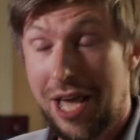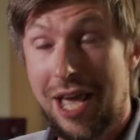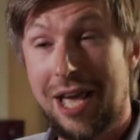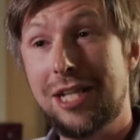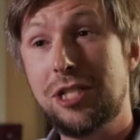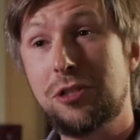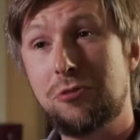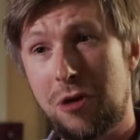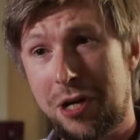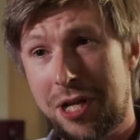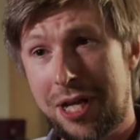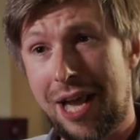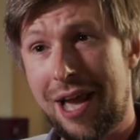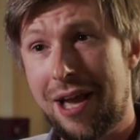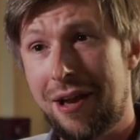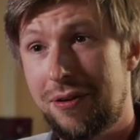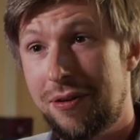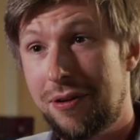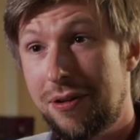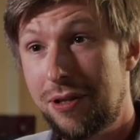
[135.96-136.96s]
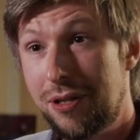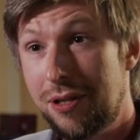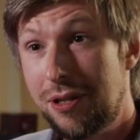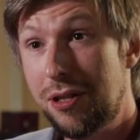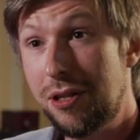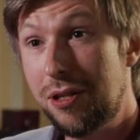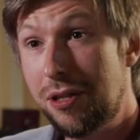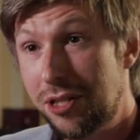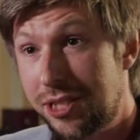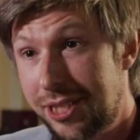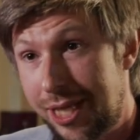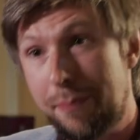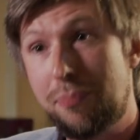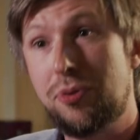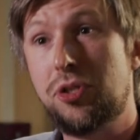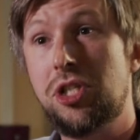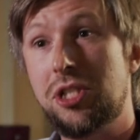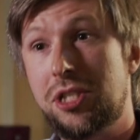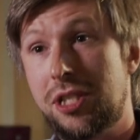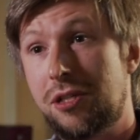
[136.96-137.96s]
your air's running out, the
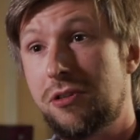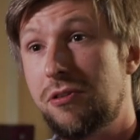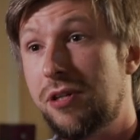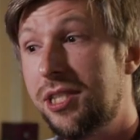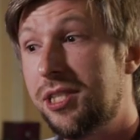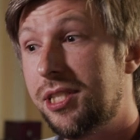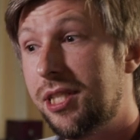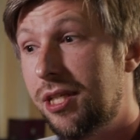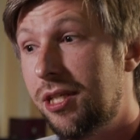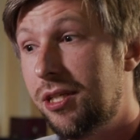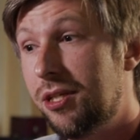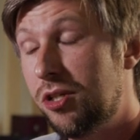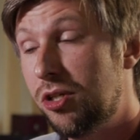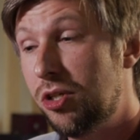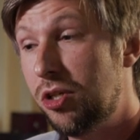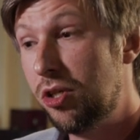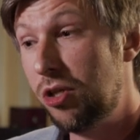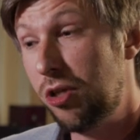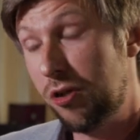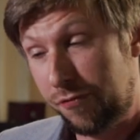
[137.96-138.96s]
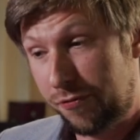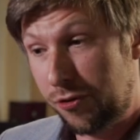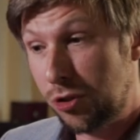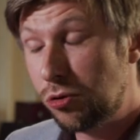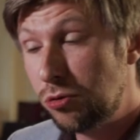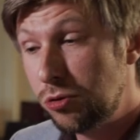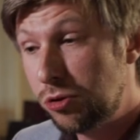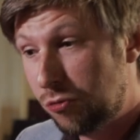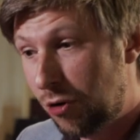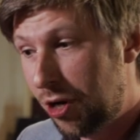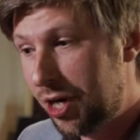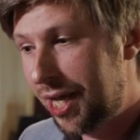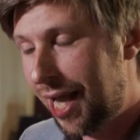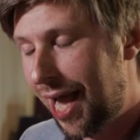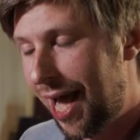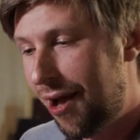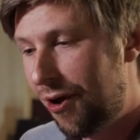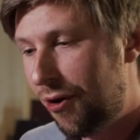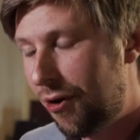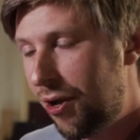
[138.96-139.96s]
temperature's increasing, your fuel's running
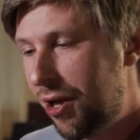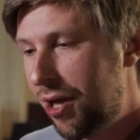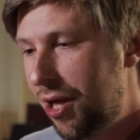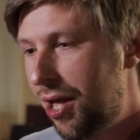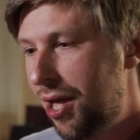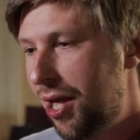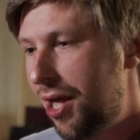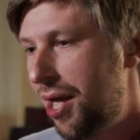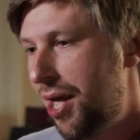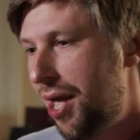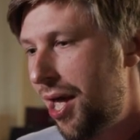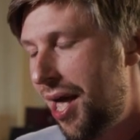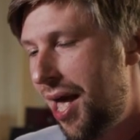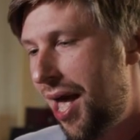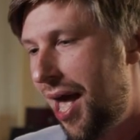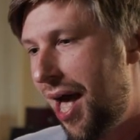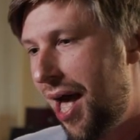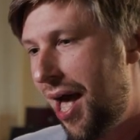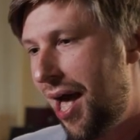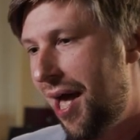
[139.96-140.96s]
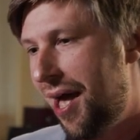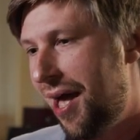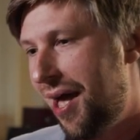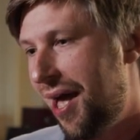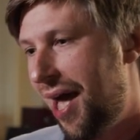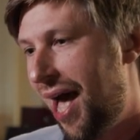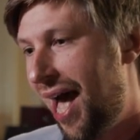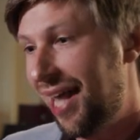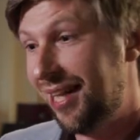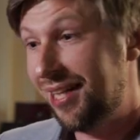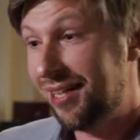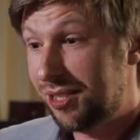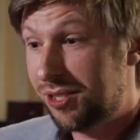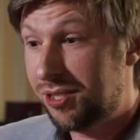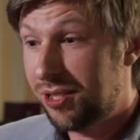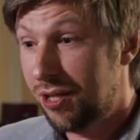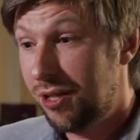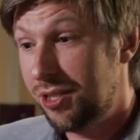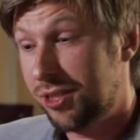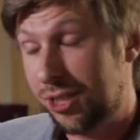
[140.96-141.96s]
out, and
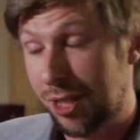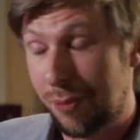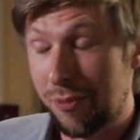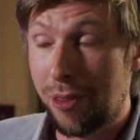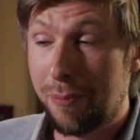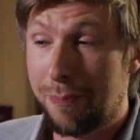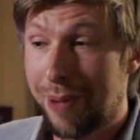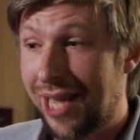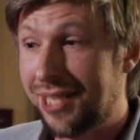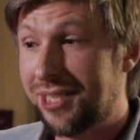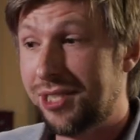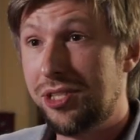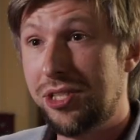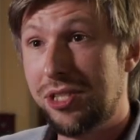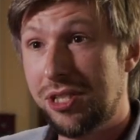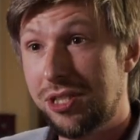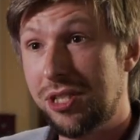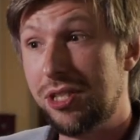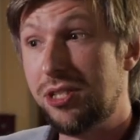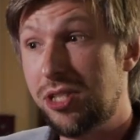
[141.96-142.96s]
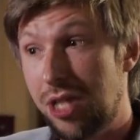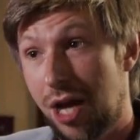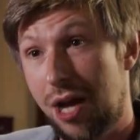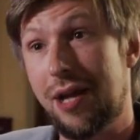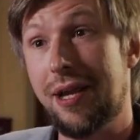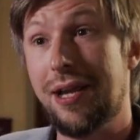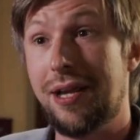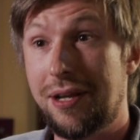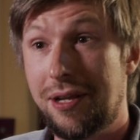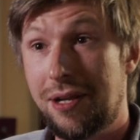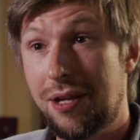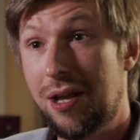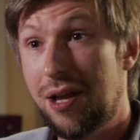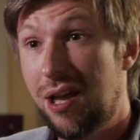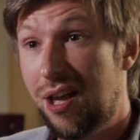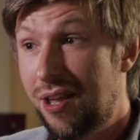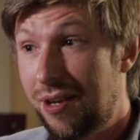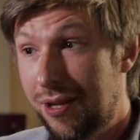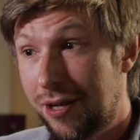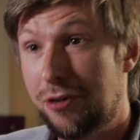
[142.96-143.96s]
some of the passengers are dying
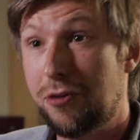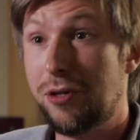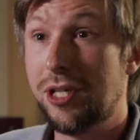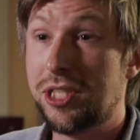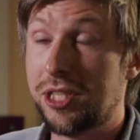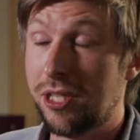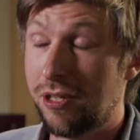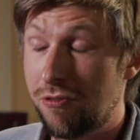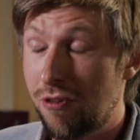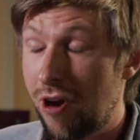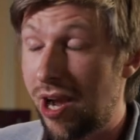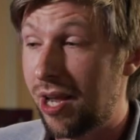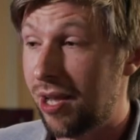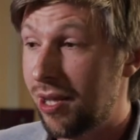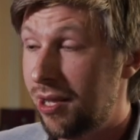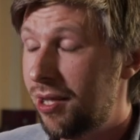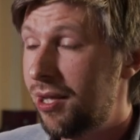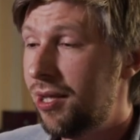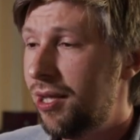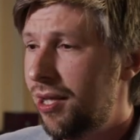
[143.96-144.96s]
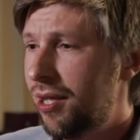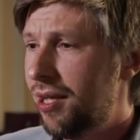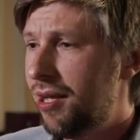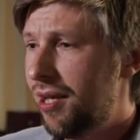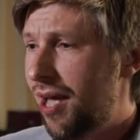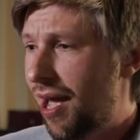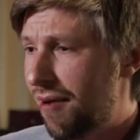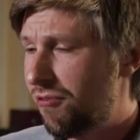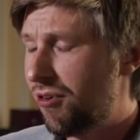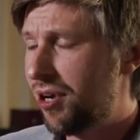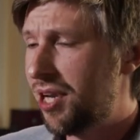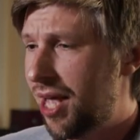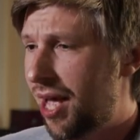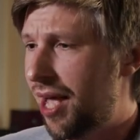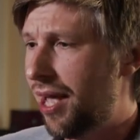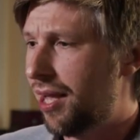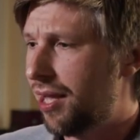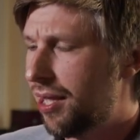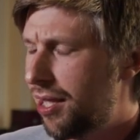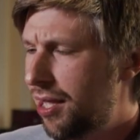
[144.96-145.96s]
at an increasing rate every
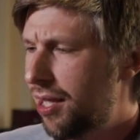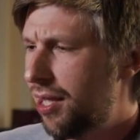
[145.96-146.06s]
day.